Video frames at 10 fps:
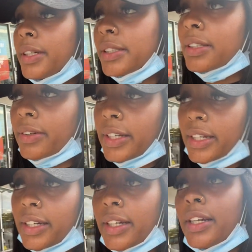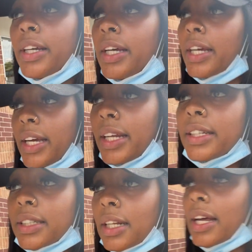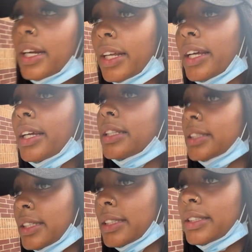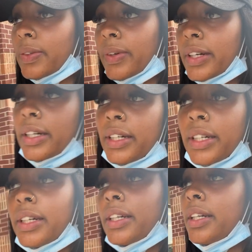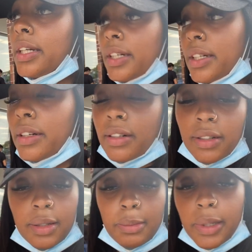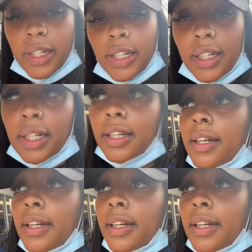So yeah, and it's a line to get into this store. Oh my God,